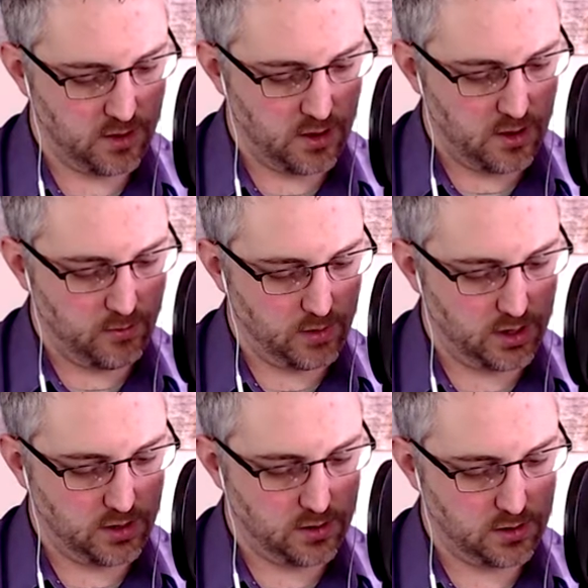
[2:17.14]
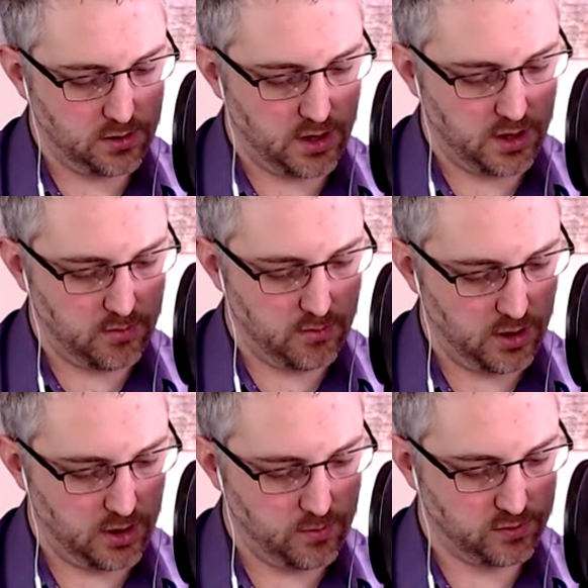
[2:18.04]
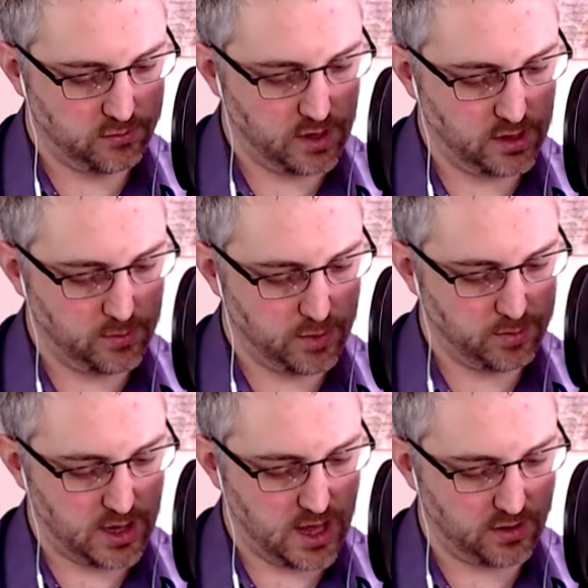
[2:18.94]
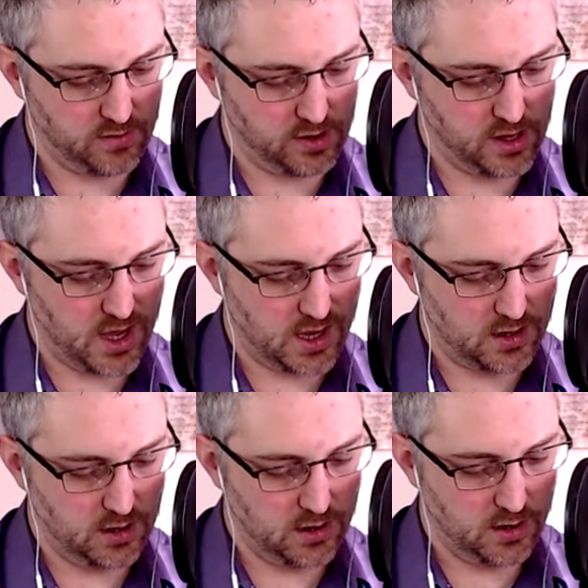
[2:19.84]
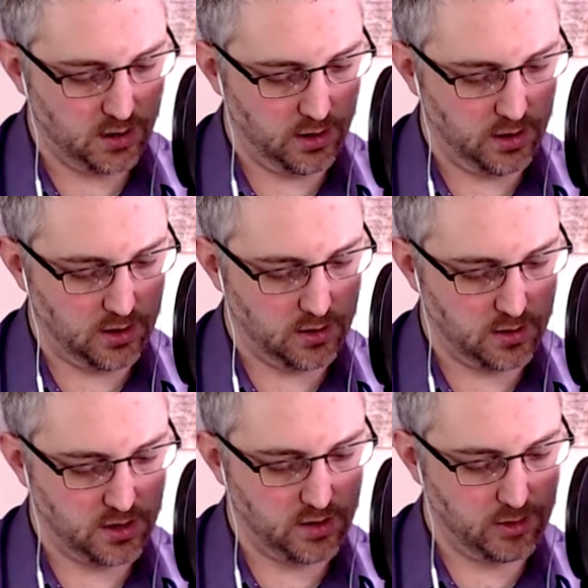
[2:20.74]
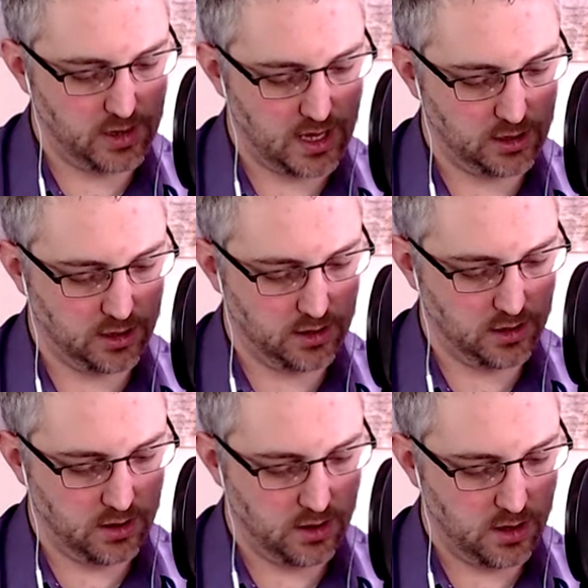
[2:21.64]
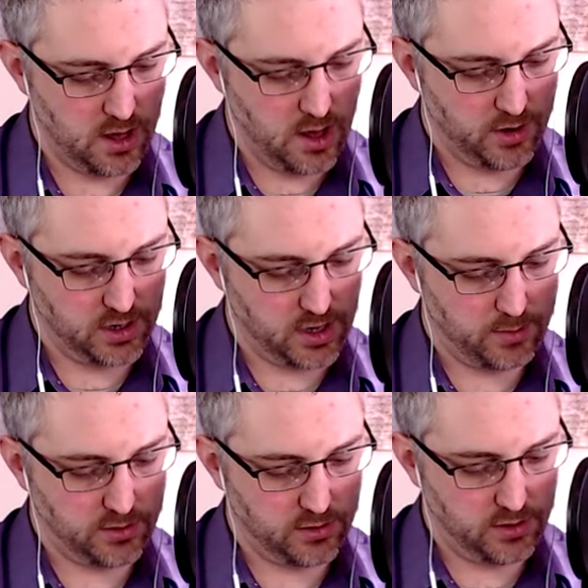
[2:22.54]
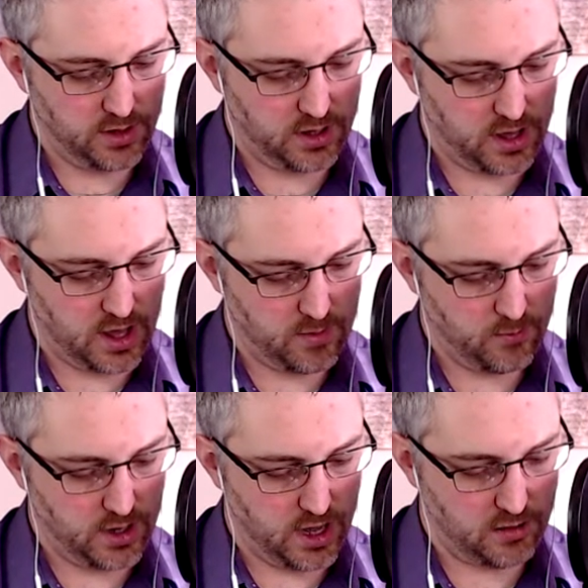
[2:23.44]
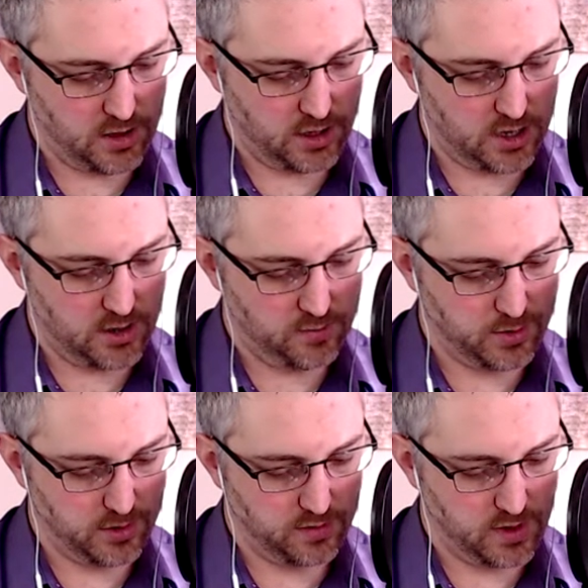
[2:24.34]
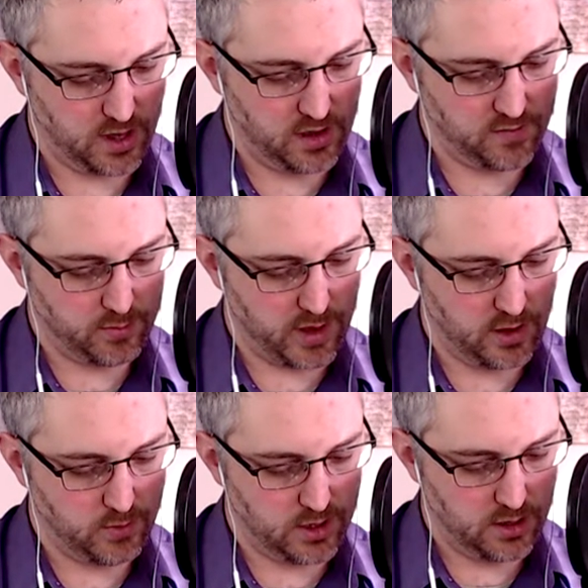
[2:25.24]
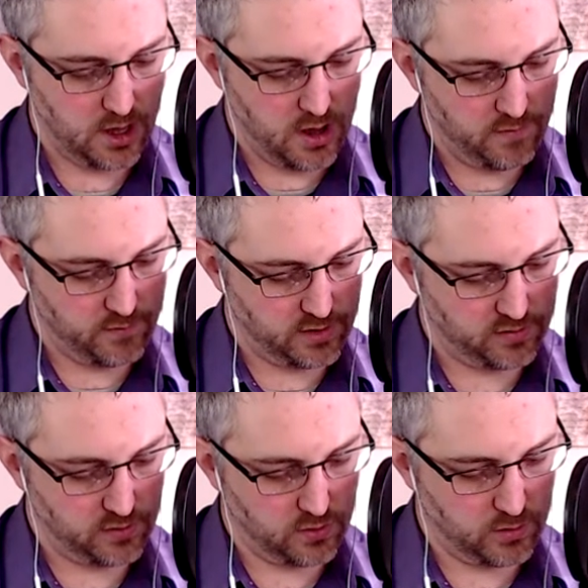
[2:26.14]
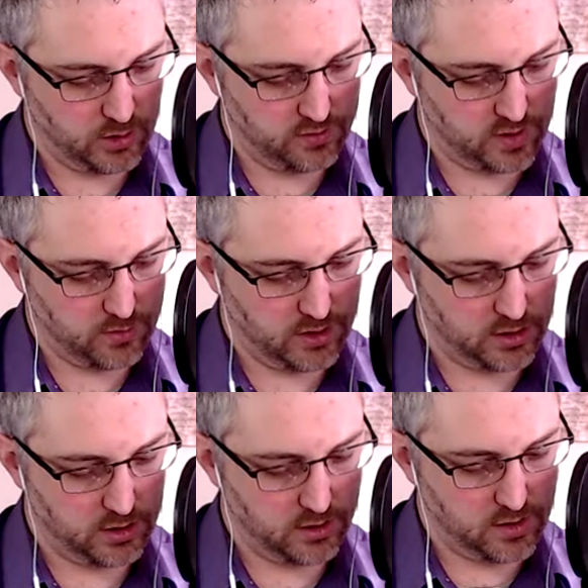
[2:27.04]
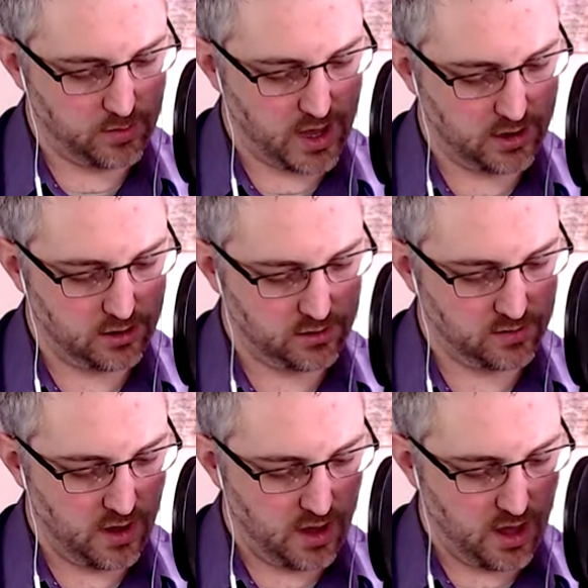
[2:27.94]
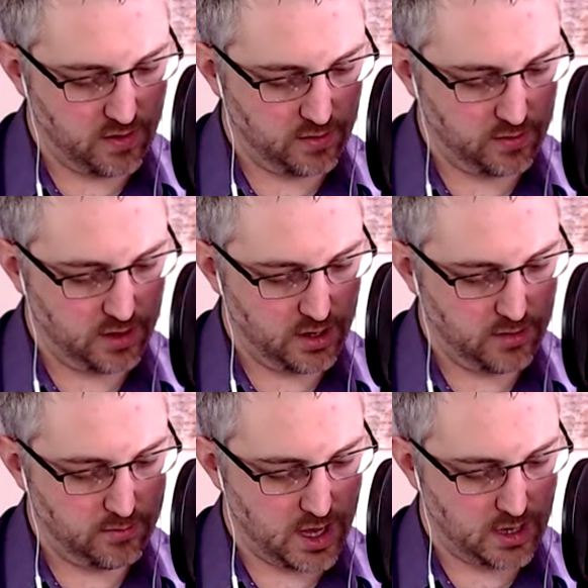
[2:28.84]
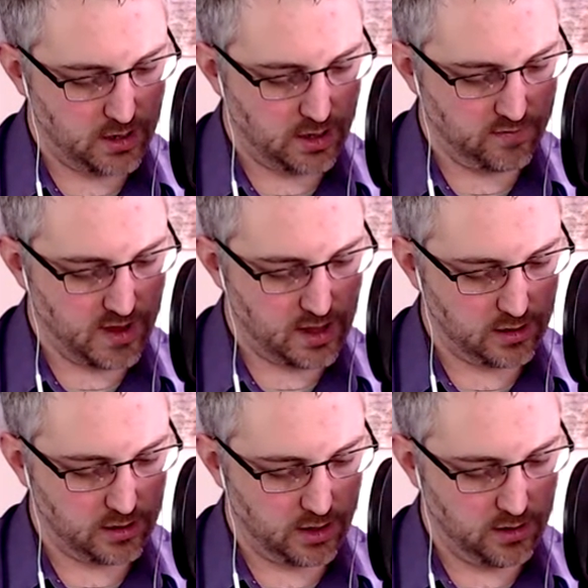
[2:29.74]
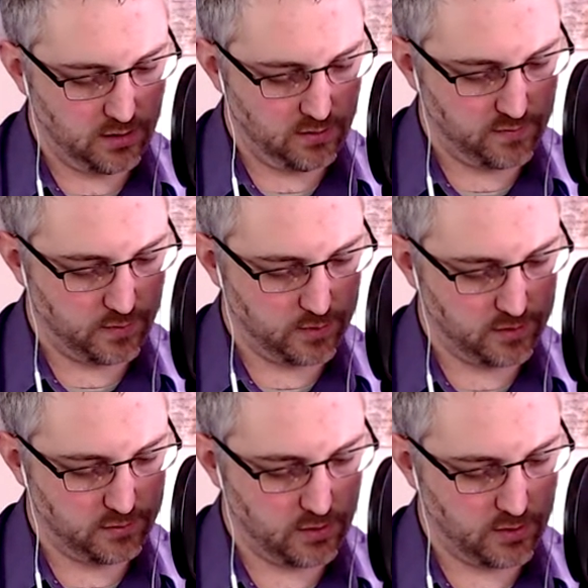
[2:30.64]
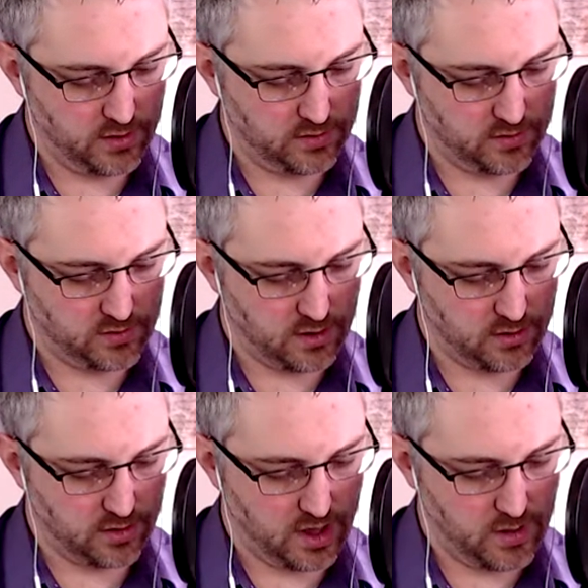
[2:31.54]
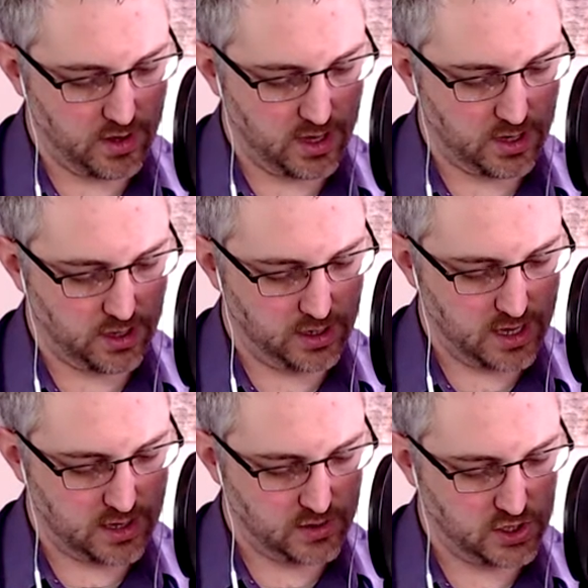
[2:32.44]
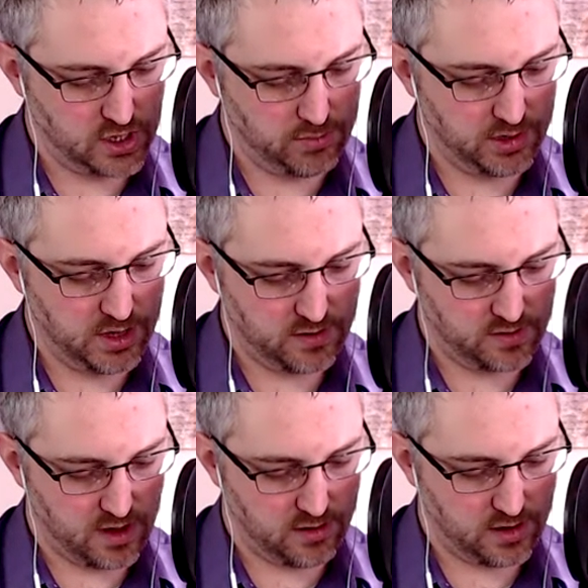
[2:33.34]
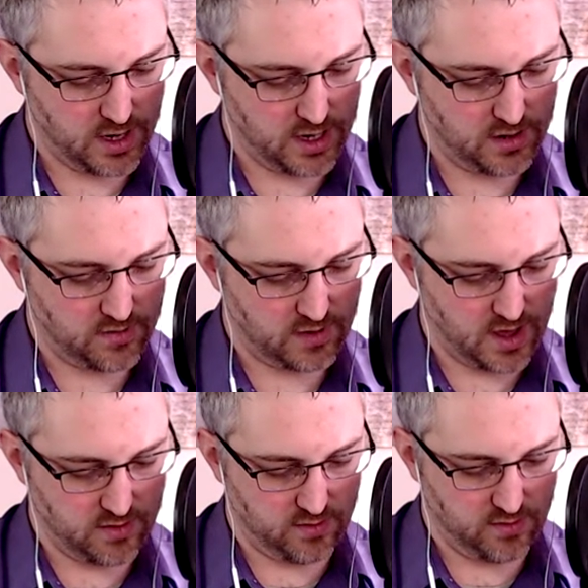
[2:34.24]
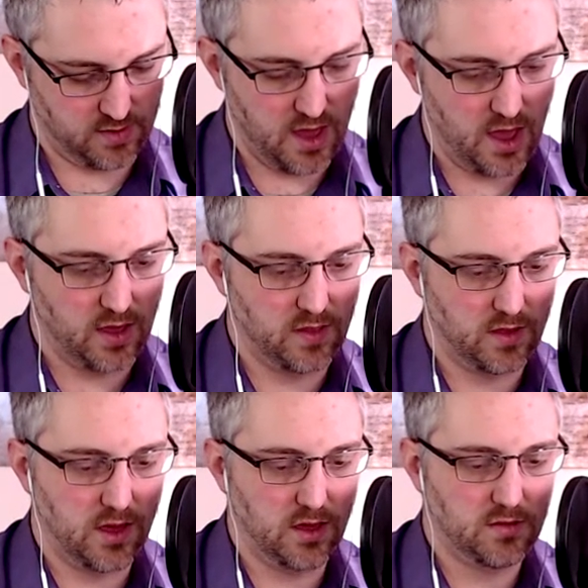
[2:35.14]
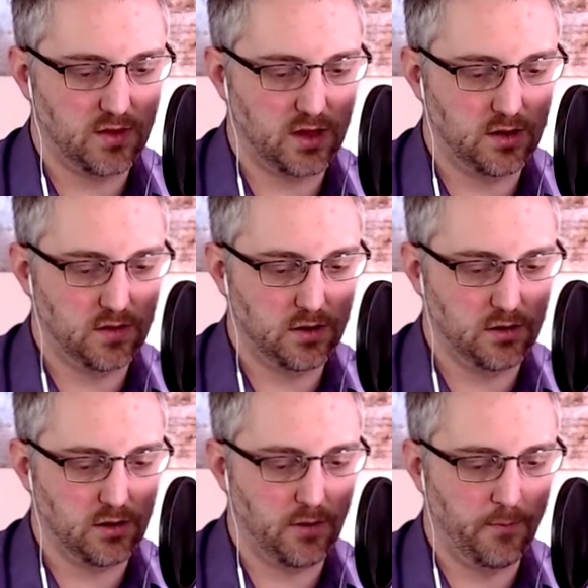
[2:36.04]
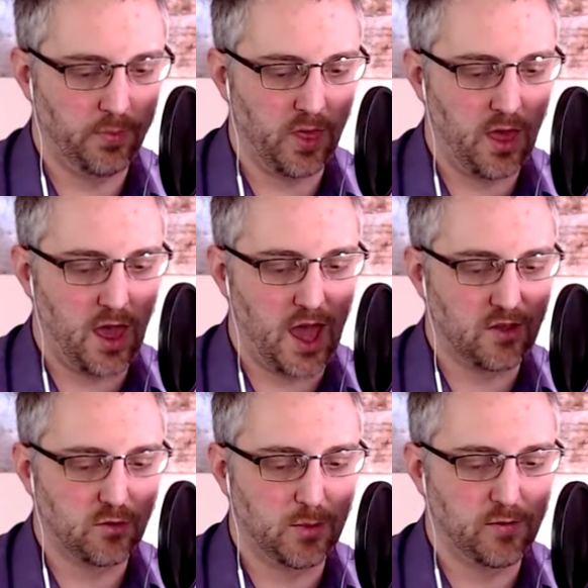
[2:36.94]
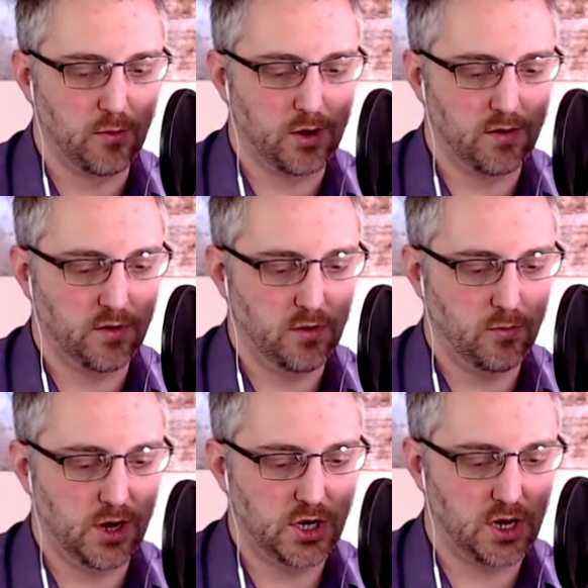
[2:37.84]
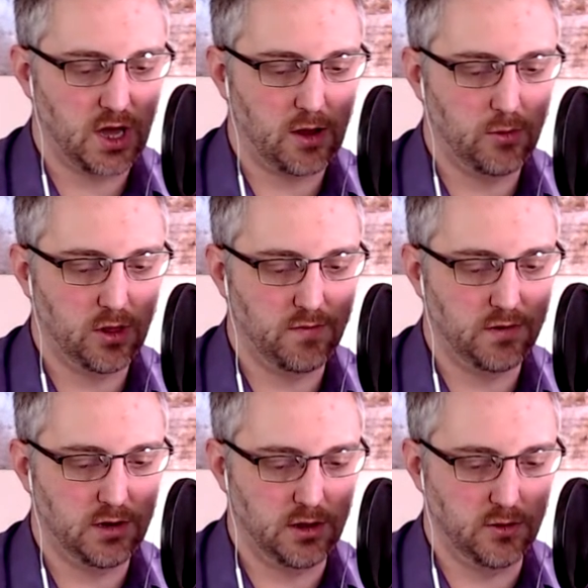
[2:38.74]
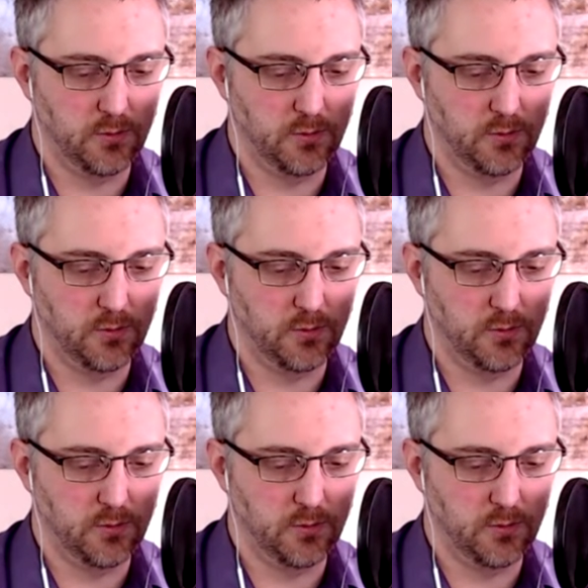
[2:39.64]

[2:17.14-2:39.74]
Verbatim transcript: When he heard him, he was greatly perplexed, and yet he heard him gladly. But an opportunity came when Herod on his birthday gave a banquet for his nobles and military commanders and the leading men of Galilee. For when Herodias' daughter came in and danced, she pleased Herod and his guests. And the king said to the girl, ask me for whatever you wish, and I will give it to you.